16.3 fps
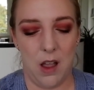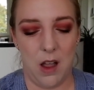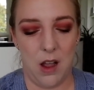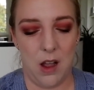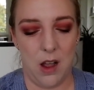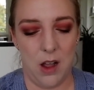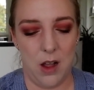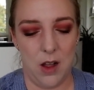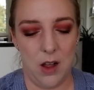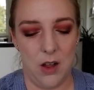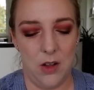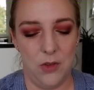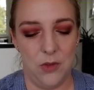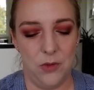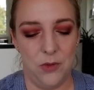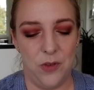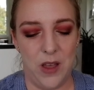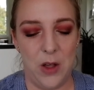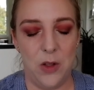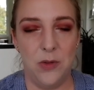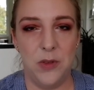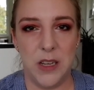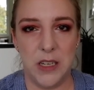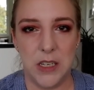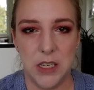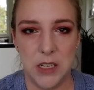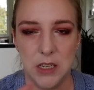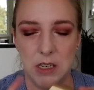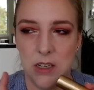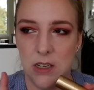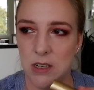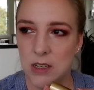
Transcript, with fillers: uh, Velvet,